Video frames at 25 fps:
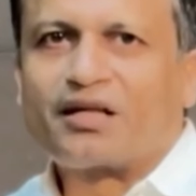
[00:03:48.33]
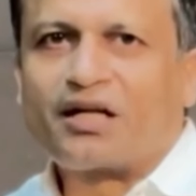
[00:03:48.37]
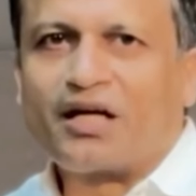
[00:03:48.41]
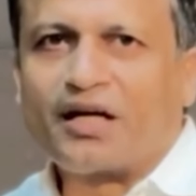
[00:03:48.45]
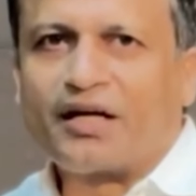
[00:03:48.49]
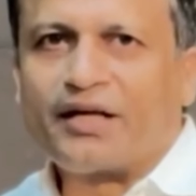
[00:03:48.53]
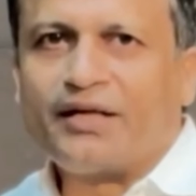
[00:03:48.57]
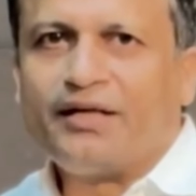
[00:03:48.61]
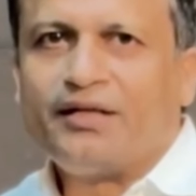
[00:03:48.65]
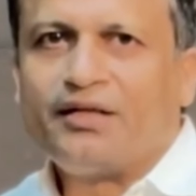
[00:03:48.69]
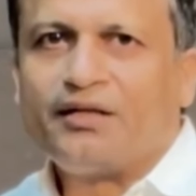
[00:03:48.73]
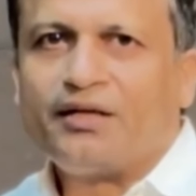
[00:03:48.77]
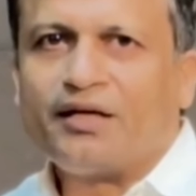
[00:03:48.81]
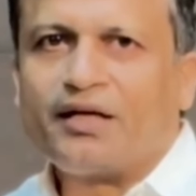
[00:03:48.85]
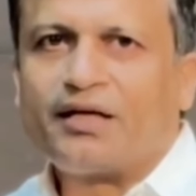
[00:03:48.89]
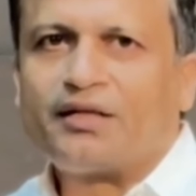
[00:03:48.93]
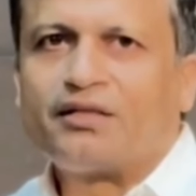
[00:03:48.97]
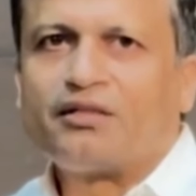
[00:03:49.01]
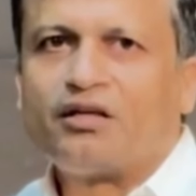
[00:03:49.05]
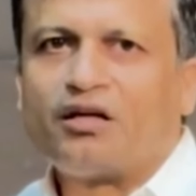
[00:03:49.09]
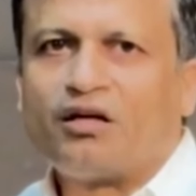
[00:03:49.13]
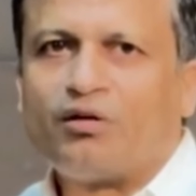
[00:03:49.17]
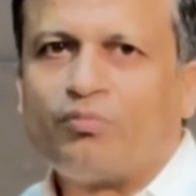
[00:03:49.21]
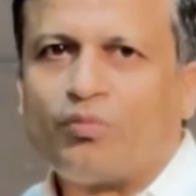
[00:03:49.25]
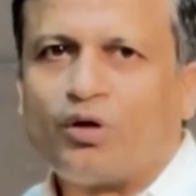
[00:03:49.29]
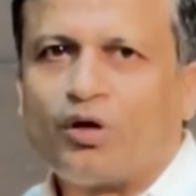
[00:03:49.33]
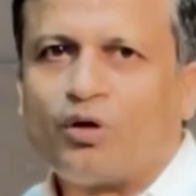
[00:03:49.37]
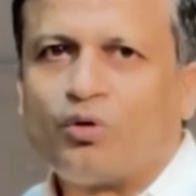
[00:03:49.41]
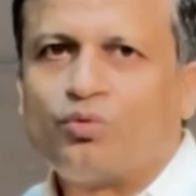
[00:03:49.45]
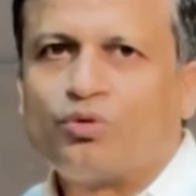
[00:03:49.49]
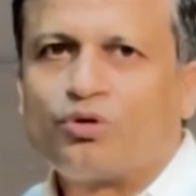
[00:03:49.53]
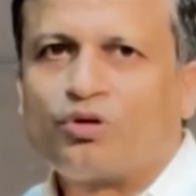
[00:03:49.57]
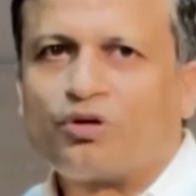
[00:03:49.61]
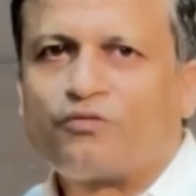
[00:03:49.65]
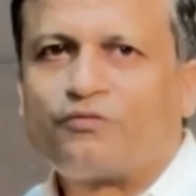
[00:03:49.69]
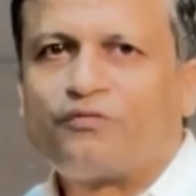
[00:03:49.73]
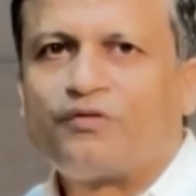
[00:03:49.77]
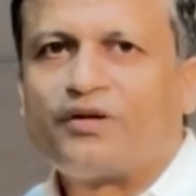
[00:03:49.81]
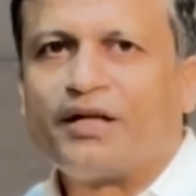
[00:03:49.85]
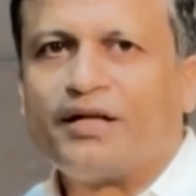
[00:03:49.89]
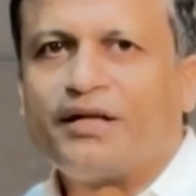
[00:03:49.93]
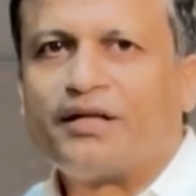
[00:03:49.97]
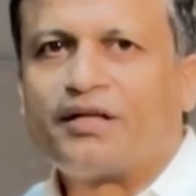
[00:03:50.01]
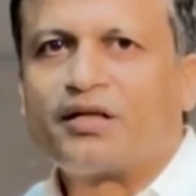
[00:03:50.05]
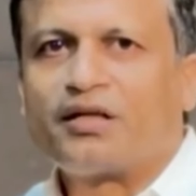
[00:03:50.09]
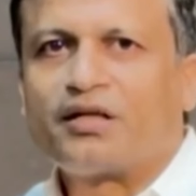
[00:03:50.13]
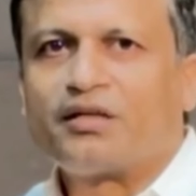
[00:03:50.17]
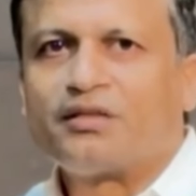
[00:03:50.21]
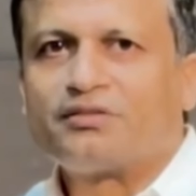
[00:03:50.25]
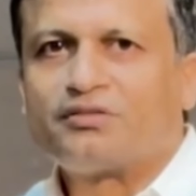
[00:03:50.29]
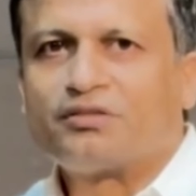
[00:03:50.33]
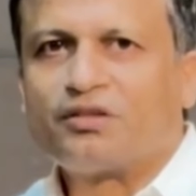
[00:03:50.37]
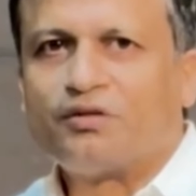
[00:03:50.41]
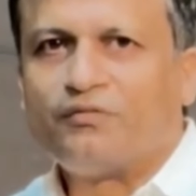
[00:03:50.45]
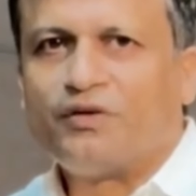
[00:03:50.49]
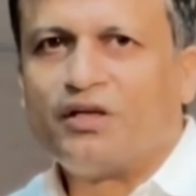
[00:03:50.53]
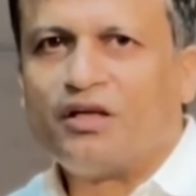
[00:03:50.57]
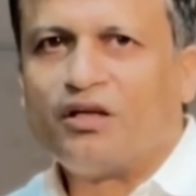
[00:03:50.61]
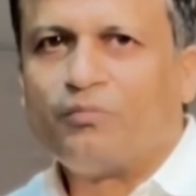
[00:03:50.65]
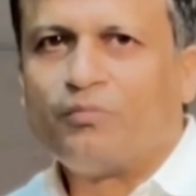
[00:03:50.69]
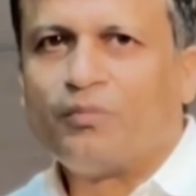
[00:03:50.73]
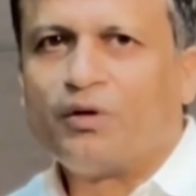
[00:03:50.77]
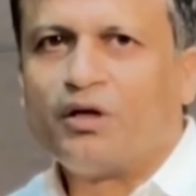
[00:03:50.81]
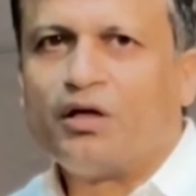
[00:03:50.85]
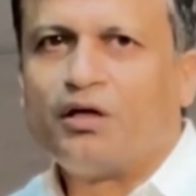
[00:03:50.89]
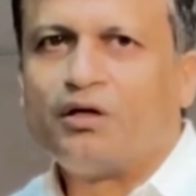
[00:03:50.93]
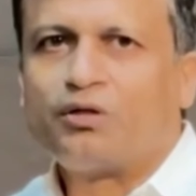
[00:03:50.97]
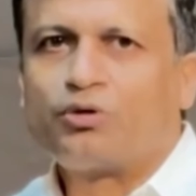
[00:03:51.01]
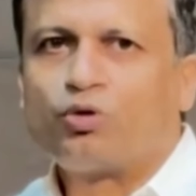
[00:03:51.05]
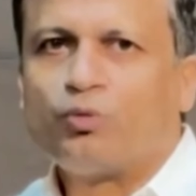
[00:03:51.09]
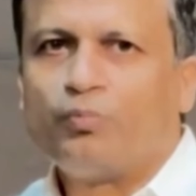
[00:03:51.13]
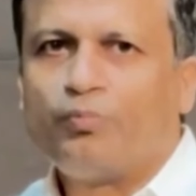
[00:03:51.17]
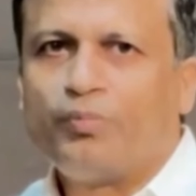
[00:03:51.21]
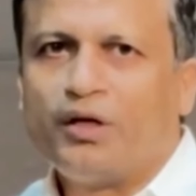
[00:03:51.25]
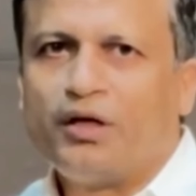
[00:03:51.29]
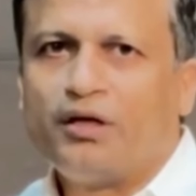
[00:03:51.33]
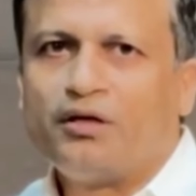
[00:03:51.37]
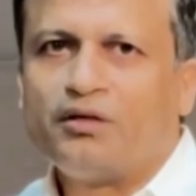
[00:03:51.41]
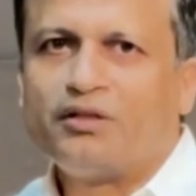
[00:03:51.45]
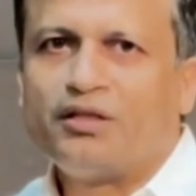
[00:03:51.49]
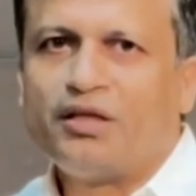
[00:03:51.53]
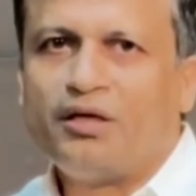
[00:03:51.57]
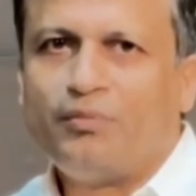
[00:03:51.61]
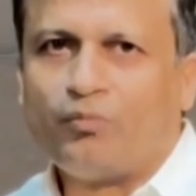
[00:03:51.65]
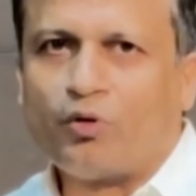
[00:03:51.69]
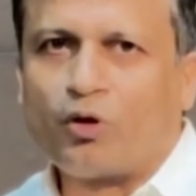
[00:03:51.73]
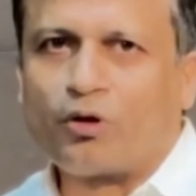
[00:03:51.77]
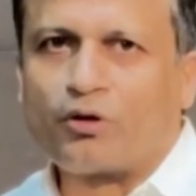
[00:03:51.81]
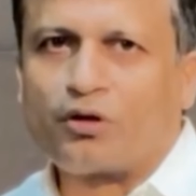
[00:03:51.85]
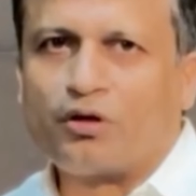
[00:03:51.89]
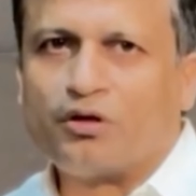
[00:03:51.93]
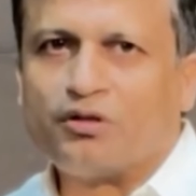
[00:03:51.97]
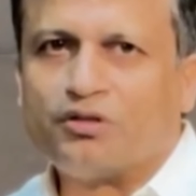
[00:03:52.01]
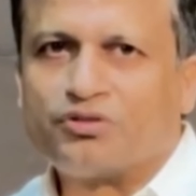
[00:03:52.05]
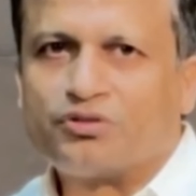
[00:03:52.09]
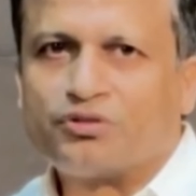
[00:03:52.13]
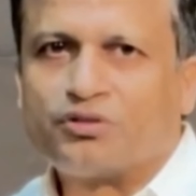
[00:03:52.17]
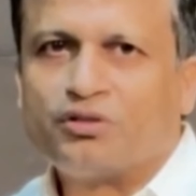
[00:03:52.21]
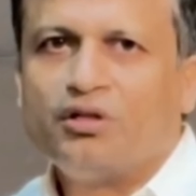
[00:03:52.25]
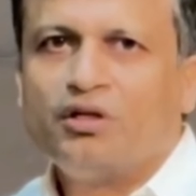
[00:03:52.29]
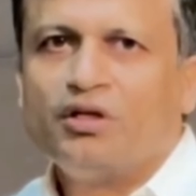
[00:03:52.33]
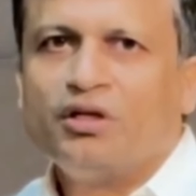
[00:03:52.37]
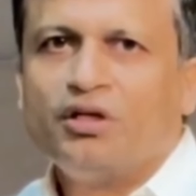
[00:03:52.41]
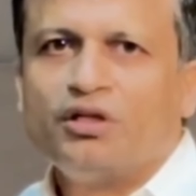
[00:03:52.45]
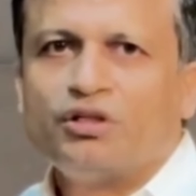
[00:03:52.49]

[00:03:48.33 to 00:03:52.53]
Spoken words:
kind and the amount of data is available to build the models.